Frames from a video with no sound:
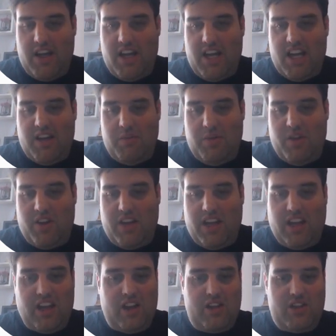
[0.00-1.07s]
I'm
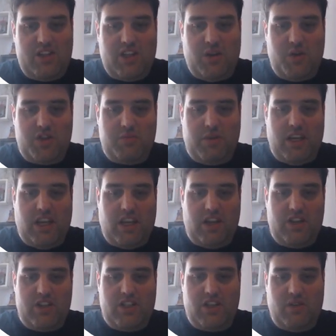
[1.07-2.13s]
looking to speak
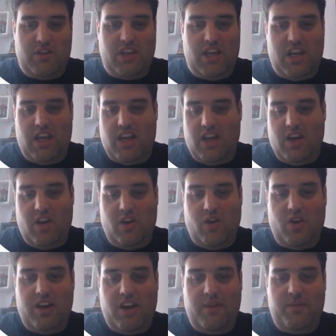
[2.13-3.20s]
to the
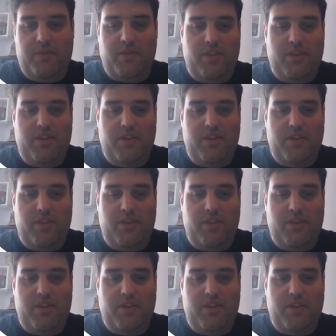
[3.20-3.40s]
owner,